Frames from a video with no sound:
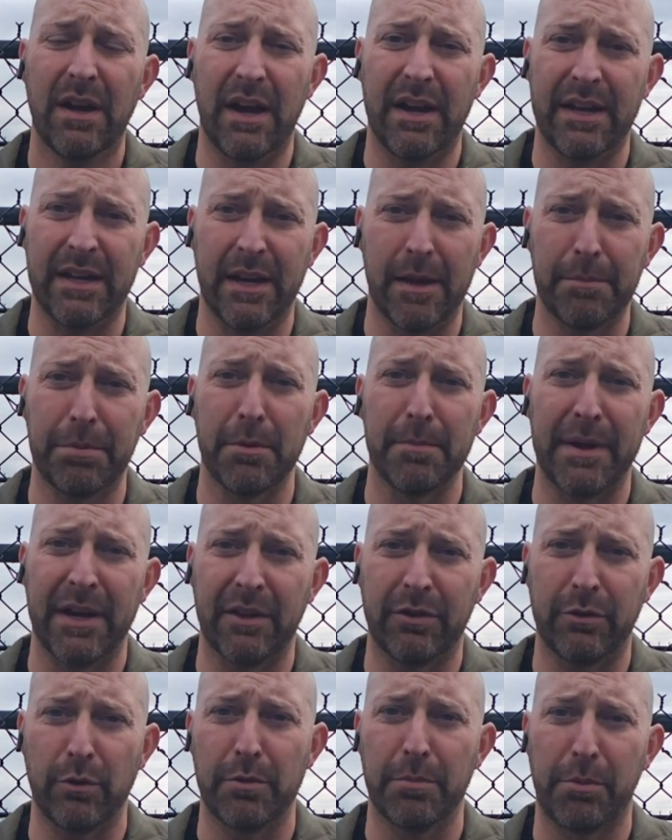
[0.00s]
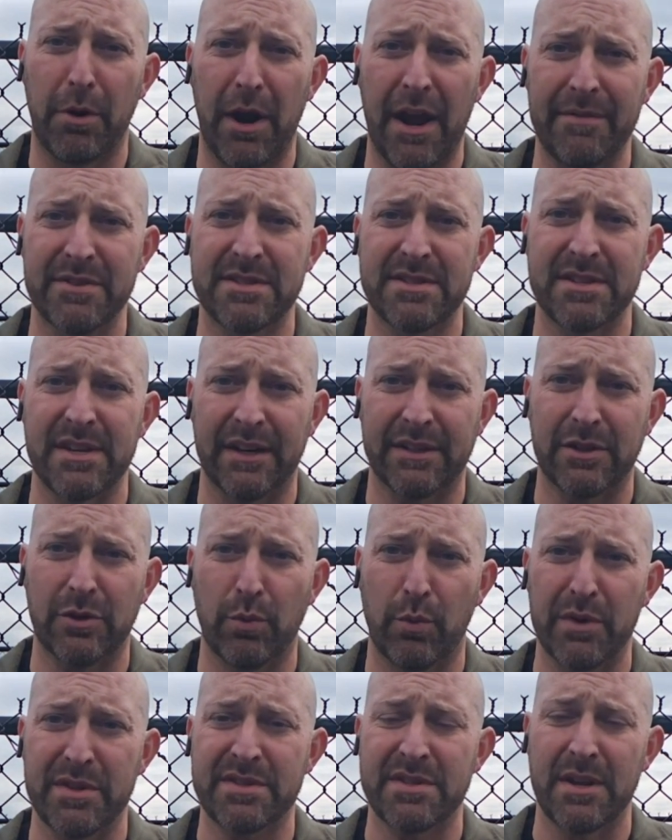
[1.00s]
and implemented through the private
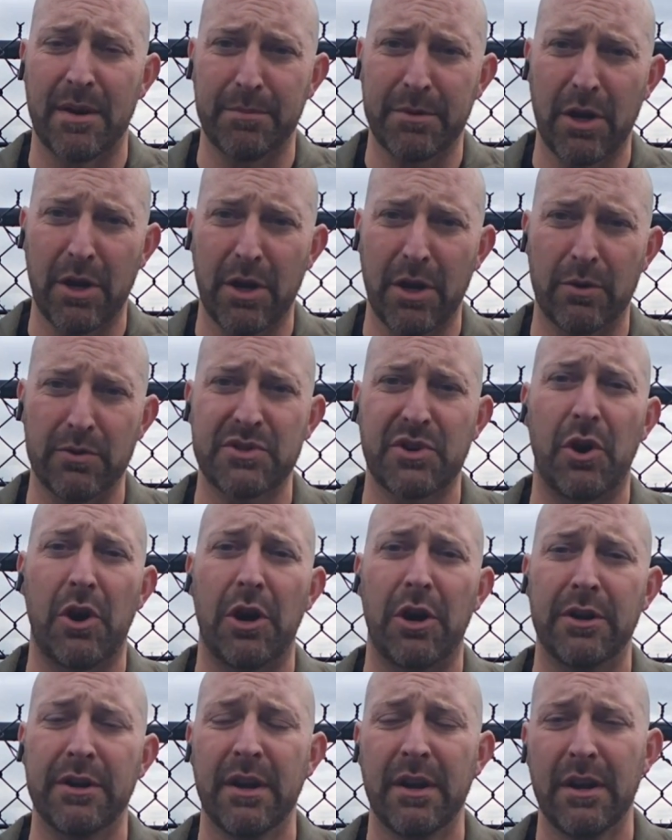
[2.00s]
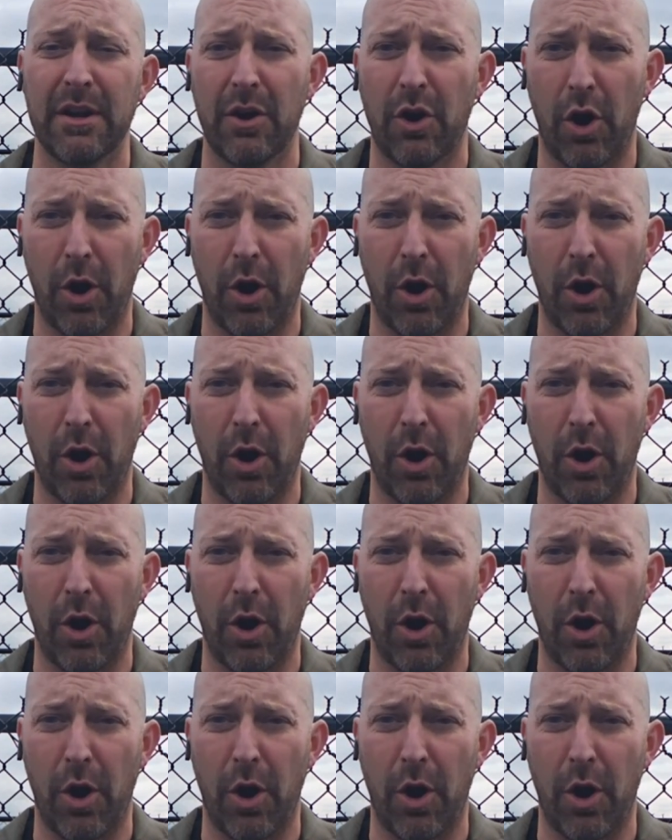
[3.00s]
sector with some Coast Guard,